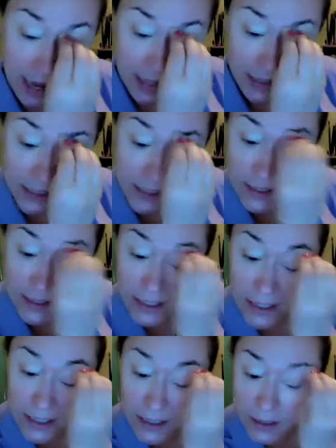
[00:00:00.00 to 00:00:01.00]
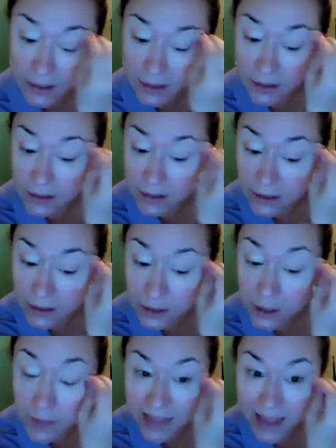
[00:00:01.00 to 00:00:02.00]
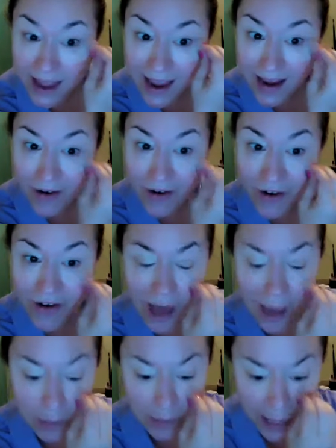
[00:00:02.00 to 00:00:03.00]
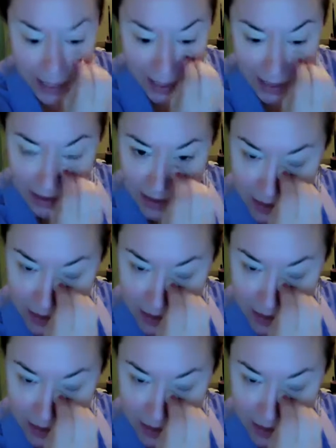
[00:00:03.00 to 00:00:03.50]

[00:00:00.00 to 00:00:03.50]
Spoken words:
I just do my thing, girl. I blend.